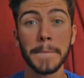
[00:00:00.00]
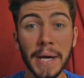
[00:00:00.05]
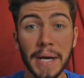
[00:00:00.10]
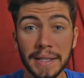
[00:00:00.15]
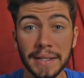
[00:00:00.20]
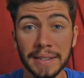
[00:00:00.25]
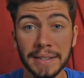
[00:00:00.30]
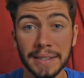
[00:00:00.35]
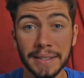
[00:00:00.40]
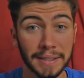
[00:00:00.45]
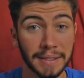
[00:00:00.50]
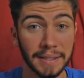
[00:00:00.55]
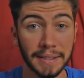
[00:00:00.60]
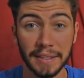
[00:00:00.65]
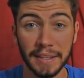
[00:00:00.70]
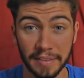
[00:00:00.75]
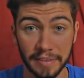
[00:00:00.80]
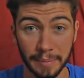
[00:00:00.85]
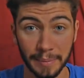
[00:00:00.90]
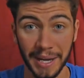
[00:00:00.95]
But,
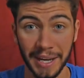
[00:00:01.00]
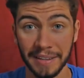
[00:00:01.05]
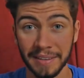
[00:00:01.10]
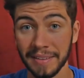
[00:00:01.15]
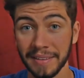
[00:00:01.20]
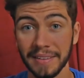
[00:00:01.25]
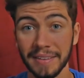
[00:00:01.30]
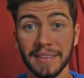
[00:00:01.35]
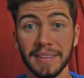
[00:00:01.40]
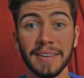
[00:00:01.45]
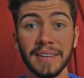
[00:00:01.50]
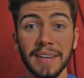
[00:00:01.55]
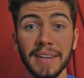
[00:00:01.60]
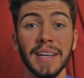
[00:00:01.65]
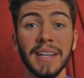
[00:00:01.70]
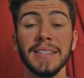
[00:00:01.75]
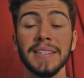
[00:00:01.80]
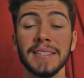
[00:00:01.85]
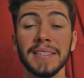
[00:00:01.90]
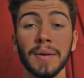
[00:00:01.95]
never mind,
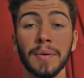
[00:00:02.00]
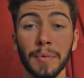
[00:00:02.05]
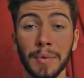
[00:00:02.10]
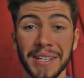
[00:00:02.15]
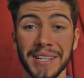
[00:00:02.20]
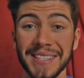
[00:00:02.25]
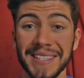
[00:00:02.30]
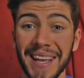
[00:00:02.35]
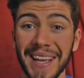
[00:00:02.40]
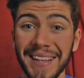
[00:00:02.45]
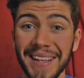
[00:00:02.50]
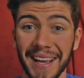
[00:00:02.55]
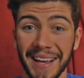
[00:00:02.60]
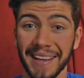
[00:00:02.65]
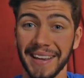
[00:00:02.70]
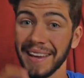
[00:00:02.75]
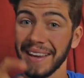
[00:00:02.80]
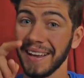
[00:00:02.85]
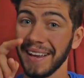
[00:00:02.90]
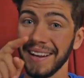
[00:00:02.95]
it's Wednesday
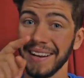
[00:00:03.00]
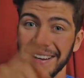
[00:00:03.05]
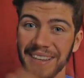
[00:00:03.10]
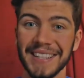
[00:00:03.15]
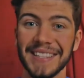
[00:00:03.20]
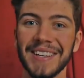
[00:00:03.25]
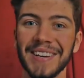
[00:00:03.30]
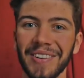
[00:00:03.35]
Tech. Let's